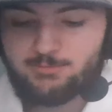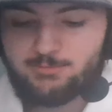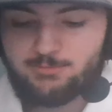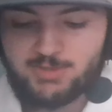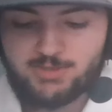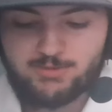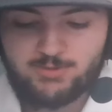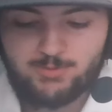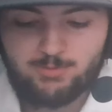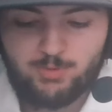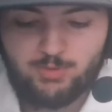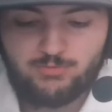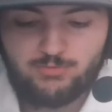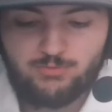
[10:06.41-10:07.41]
with the
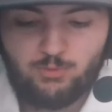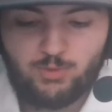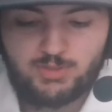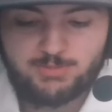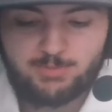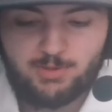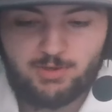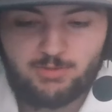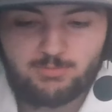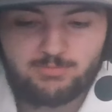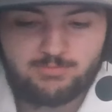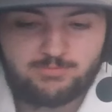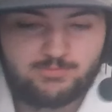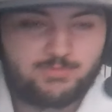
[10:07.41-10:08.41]
move force
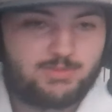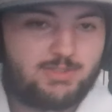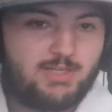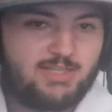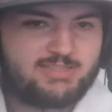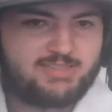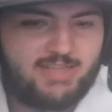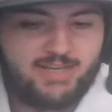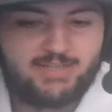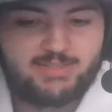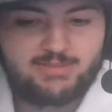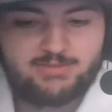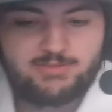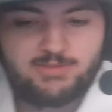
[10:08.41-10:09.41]
palm
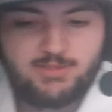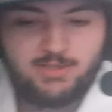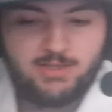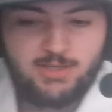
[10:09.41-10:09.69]
excited.